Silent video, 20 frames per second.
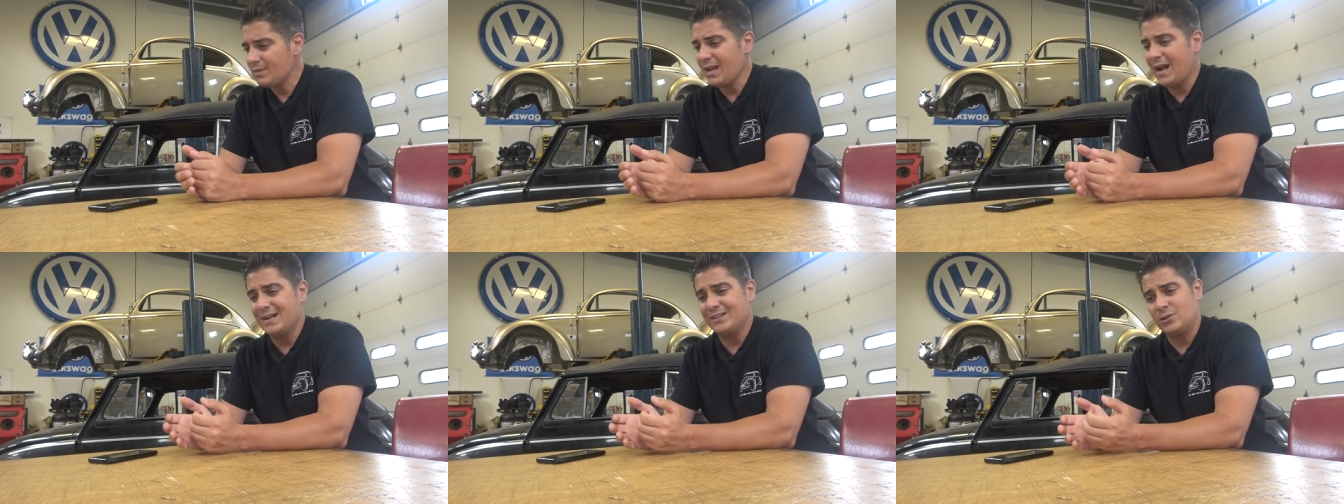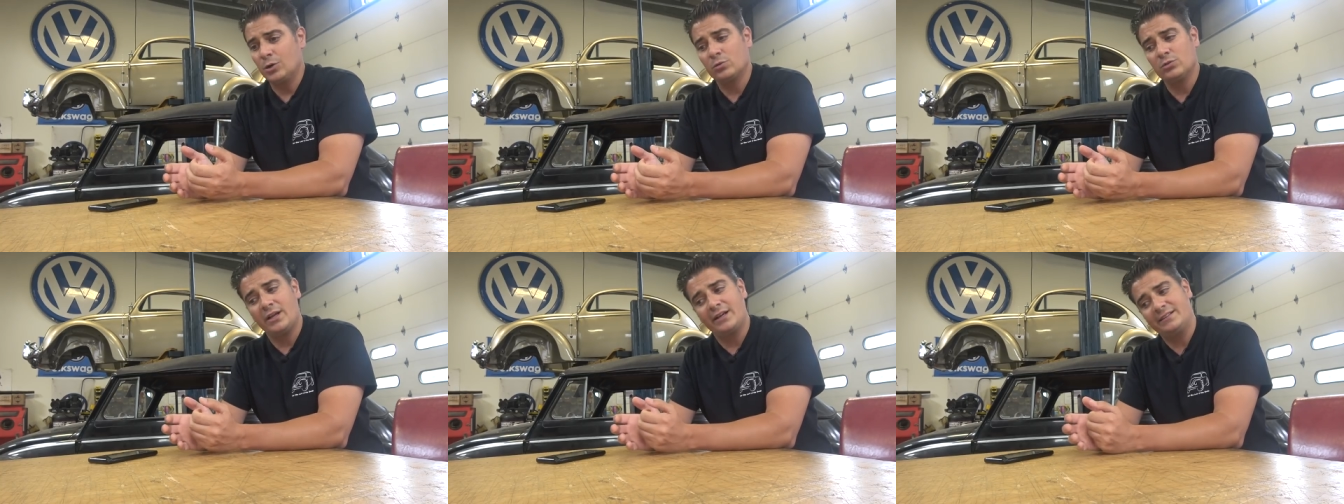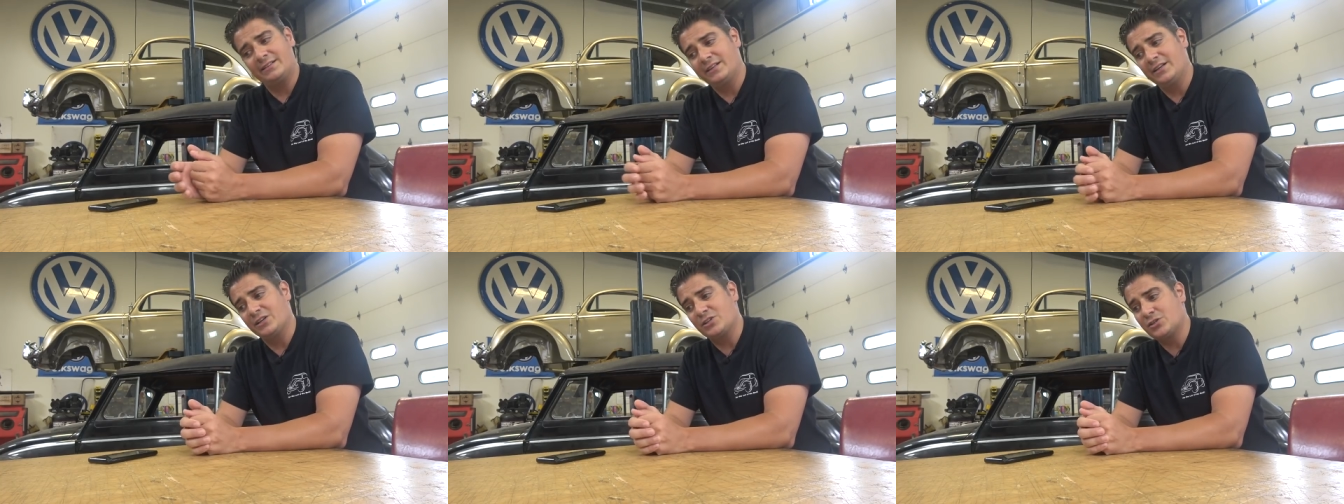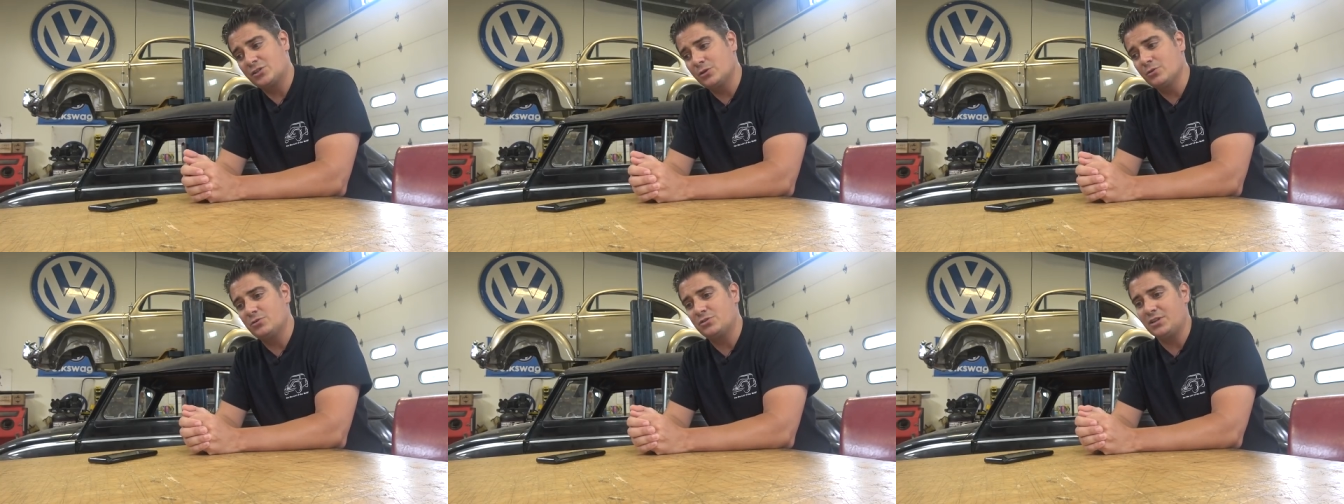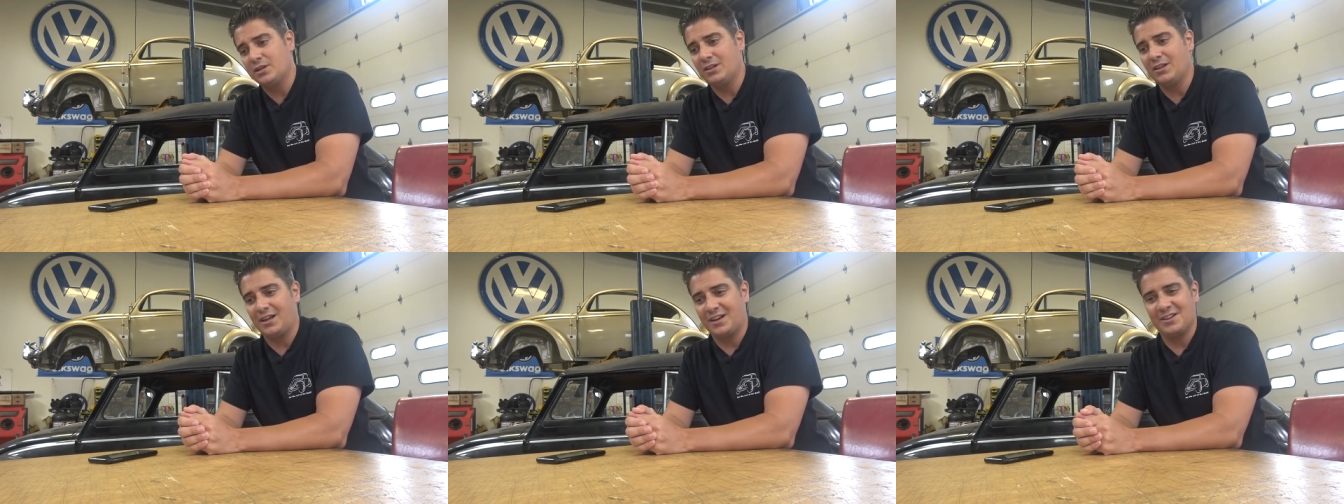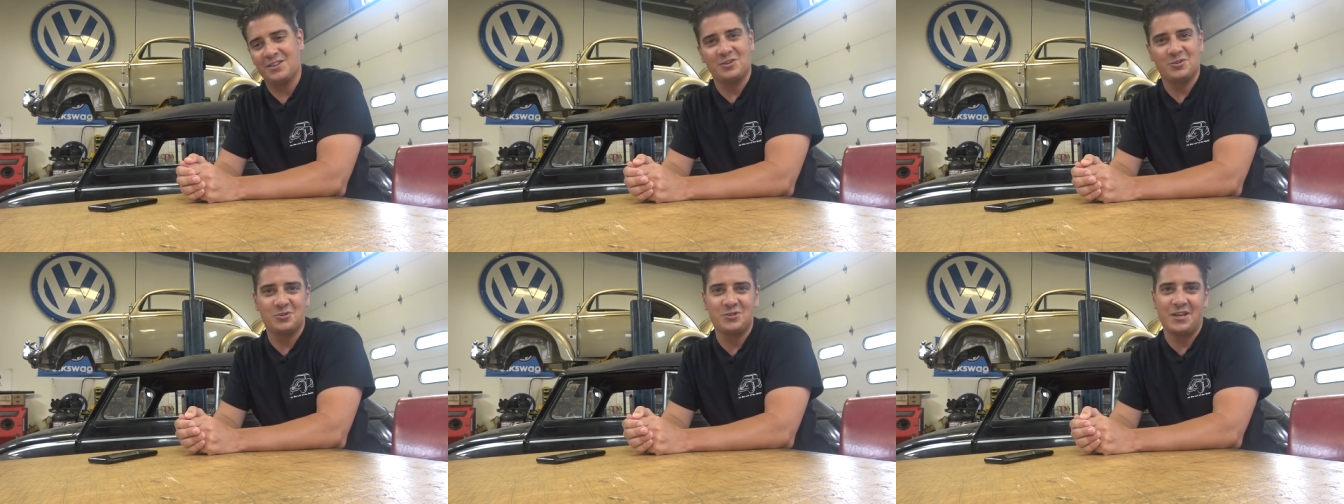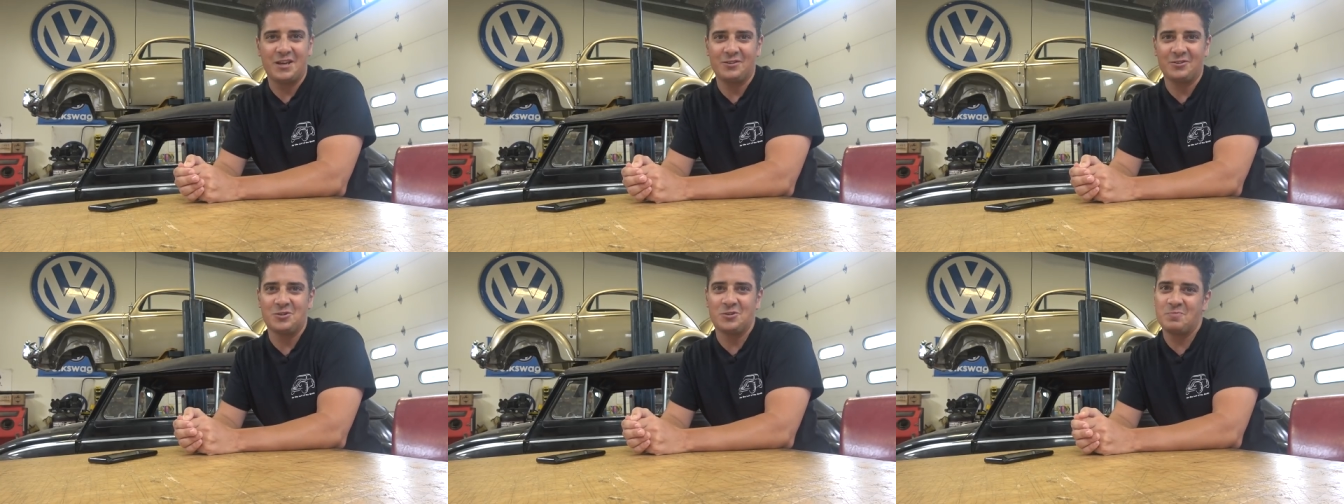I don't like the excuse that a lot of the
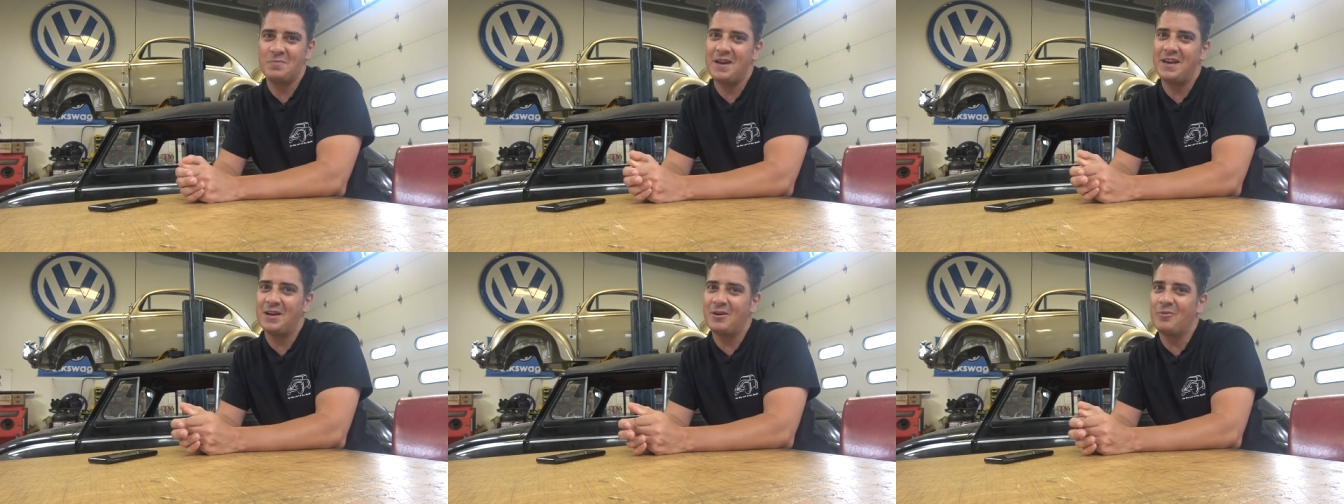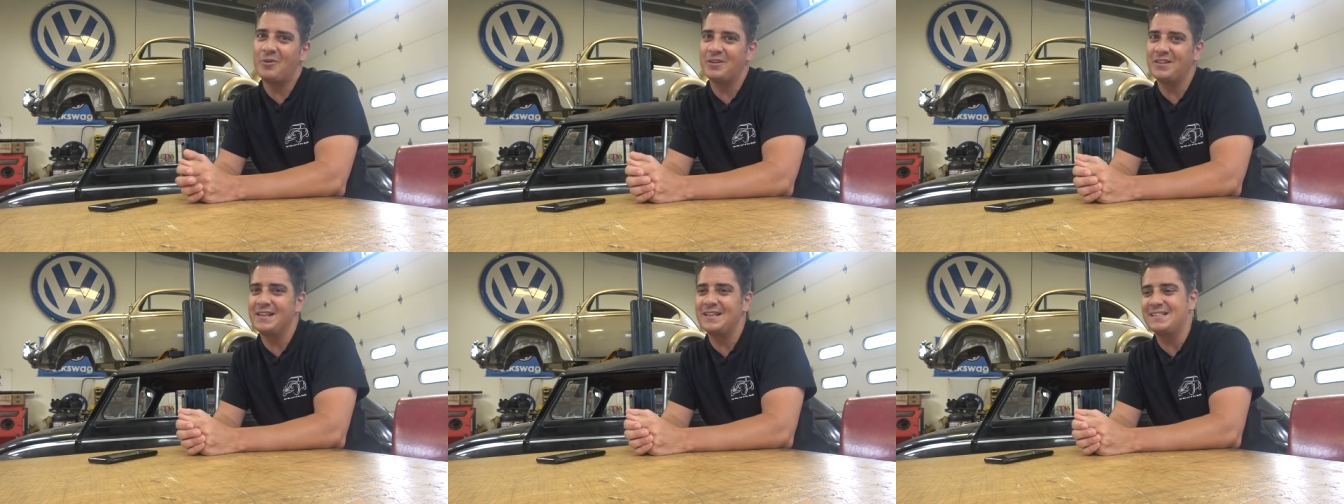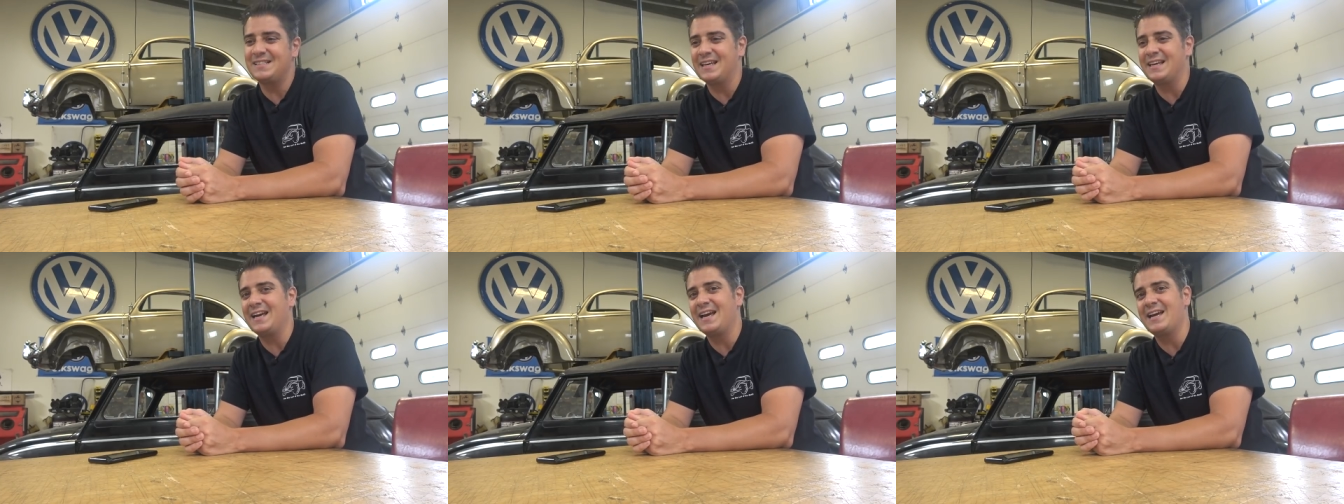sellers make where they say,